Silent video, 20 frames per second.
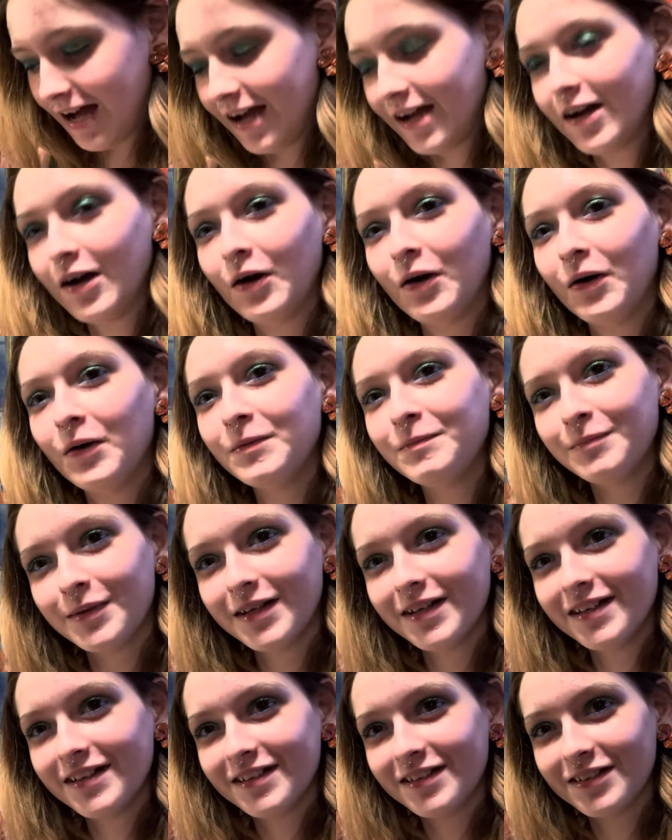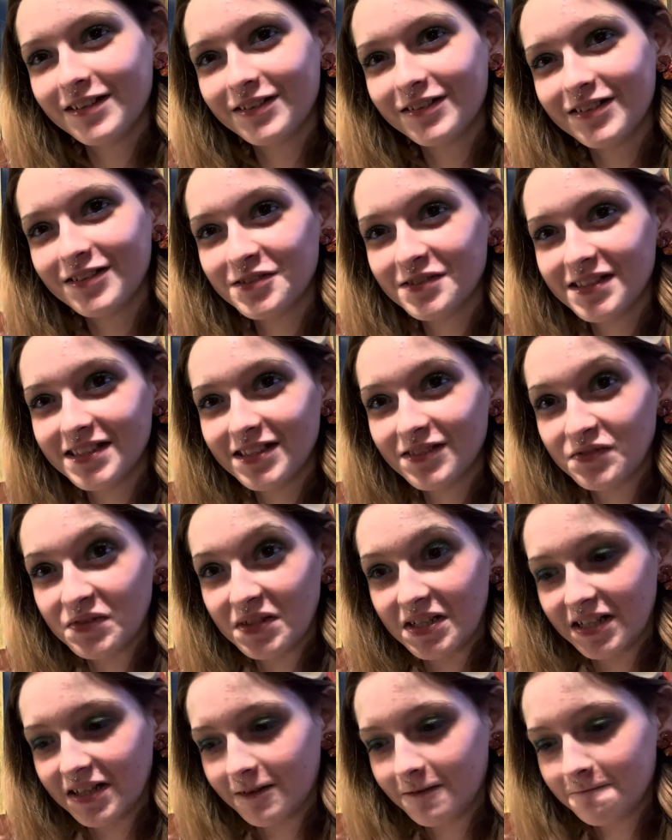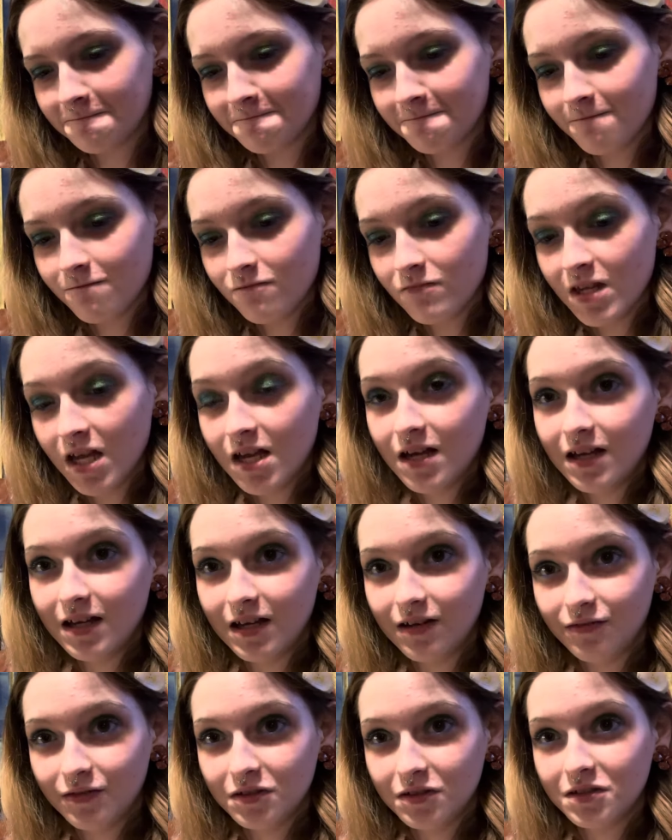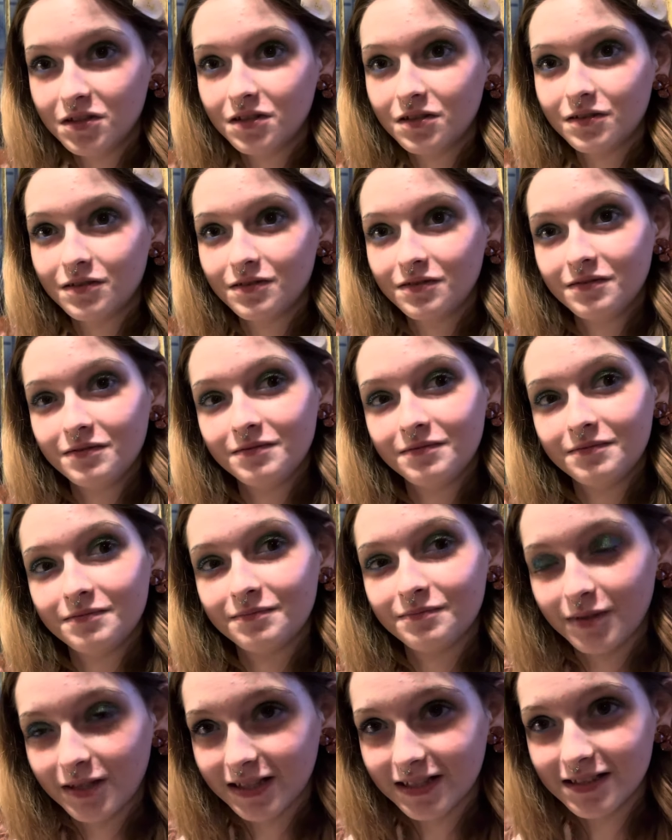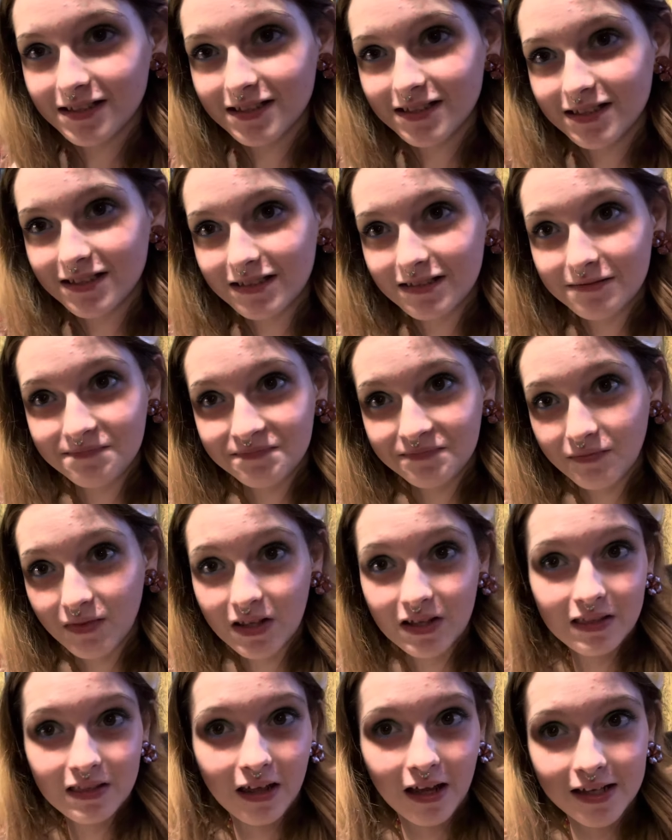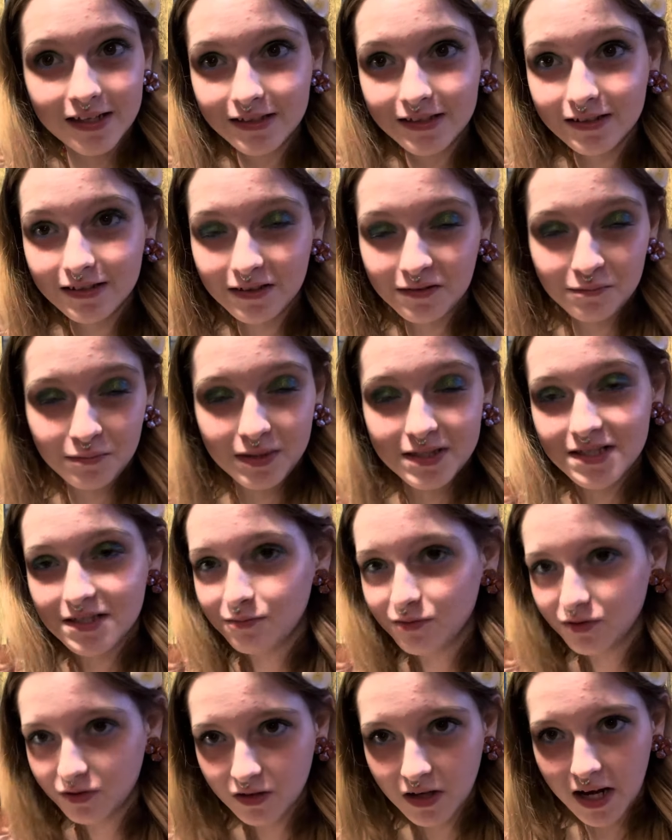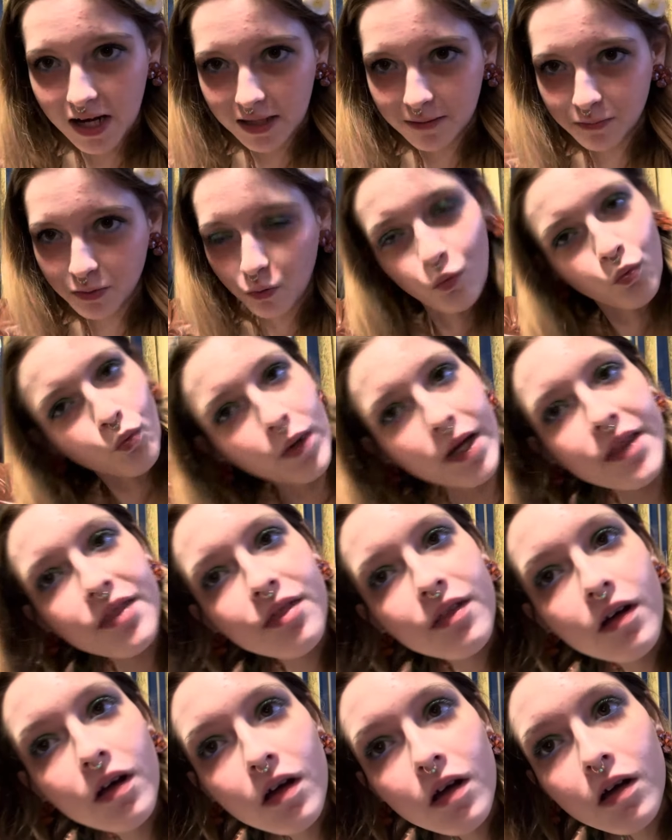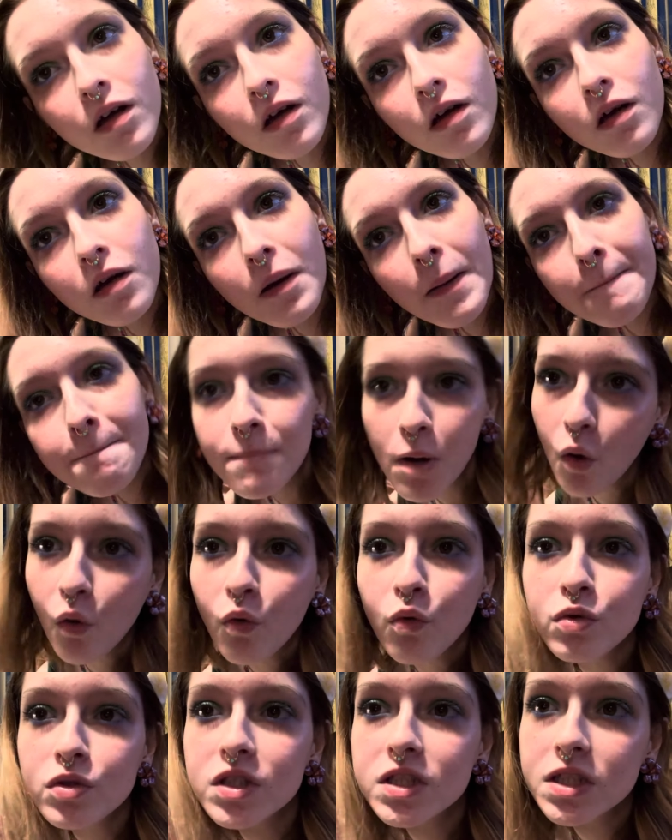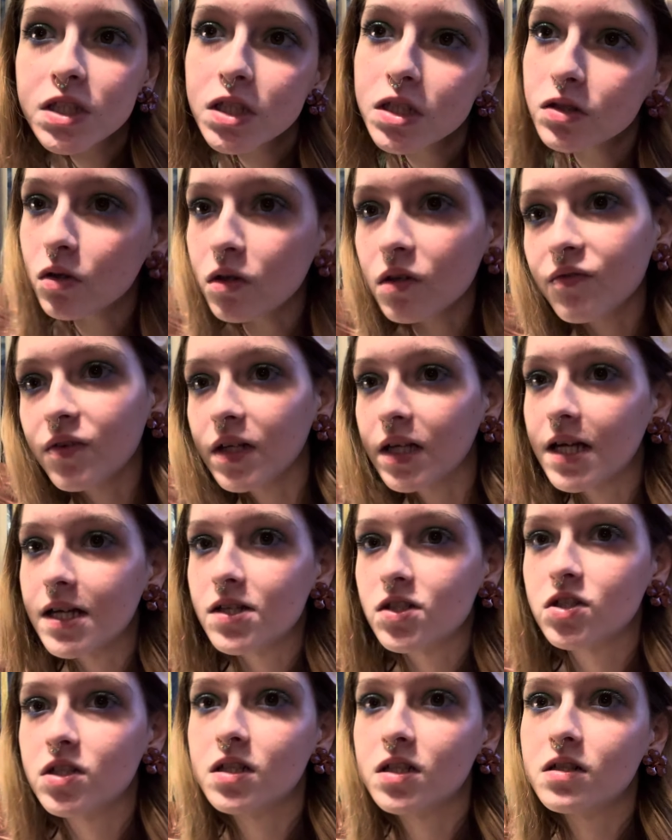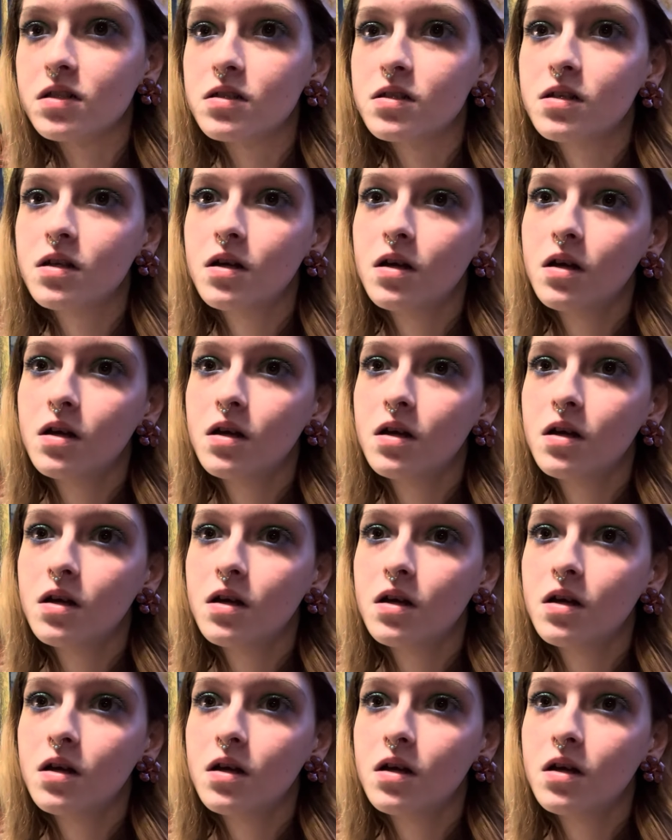hope you enjoyed this video. If you do, please like and please subscribe with post notifications.